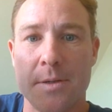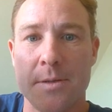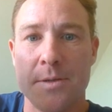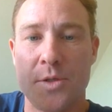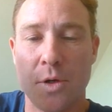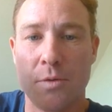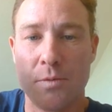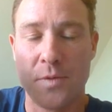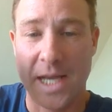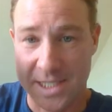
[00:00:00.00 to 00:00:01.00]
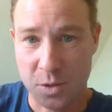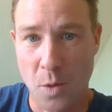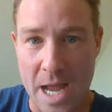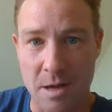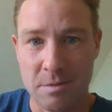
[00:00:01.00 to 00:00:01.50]
So that
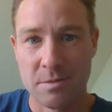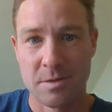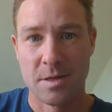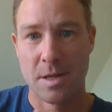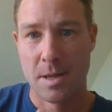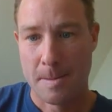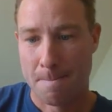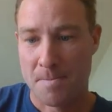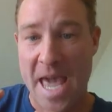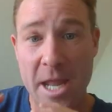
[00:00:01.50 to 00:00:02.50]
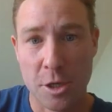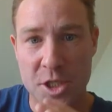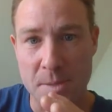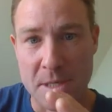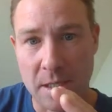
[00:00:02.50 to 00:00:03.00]
swell
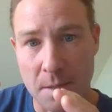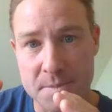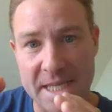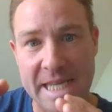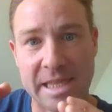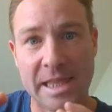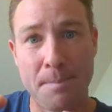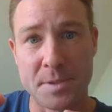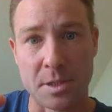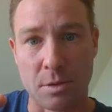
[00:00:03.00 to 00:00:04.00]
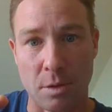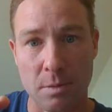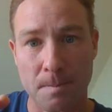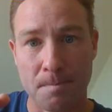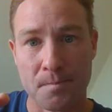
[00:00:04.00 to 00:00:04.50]
energy becomes elliptical,
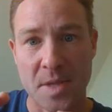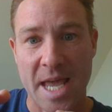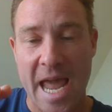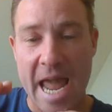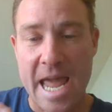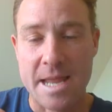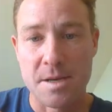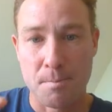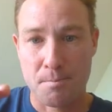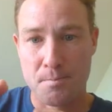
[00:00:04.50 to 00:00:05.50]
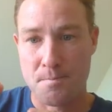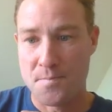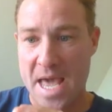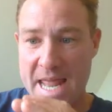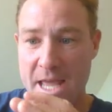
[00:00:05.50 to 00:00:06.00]
and
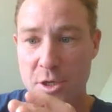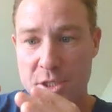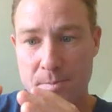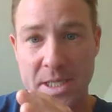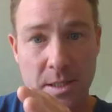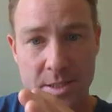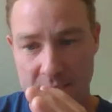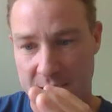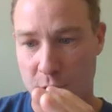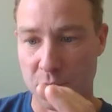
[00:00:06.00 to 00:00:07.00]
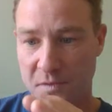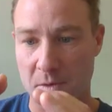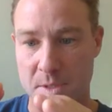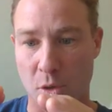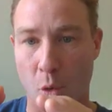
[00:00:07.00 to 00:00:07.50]
that energy, because it goes
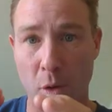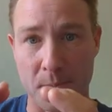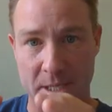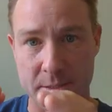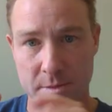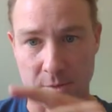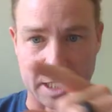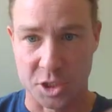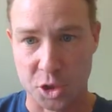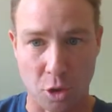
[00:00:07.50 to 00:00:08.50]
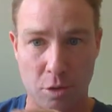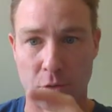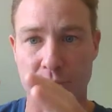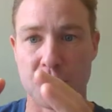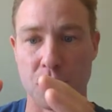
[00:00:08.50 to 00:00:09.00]
from an orbit, like a
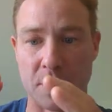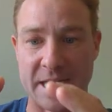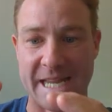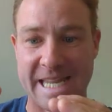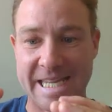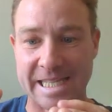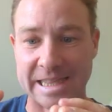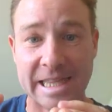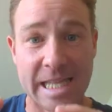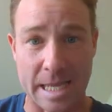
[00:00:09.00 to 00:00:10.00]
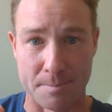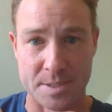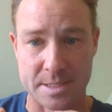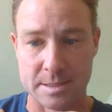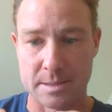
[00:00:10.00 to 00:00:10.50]
circle, to an
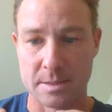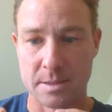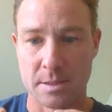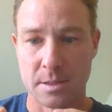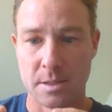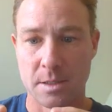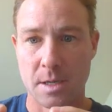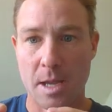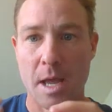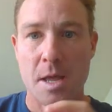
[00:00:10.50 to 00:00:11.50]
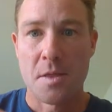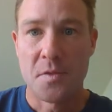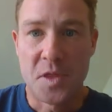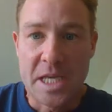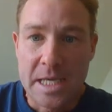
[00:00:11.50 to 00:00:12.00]
ellipse,
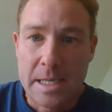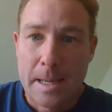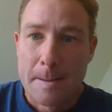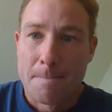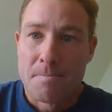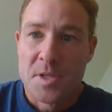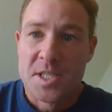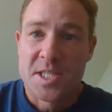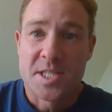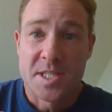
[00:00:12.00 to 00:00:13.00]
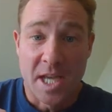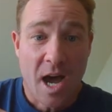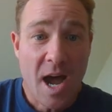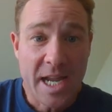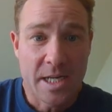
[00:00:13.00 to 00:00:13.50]
the
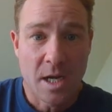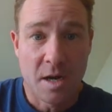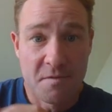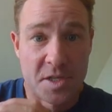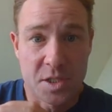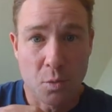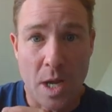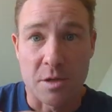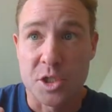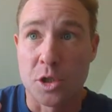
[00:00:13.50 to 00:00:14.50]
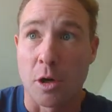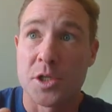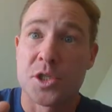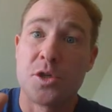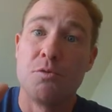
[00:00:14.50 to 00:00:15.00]
height of the swell starts to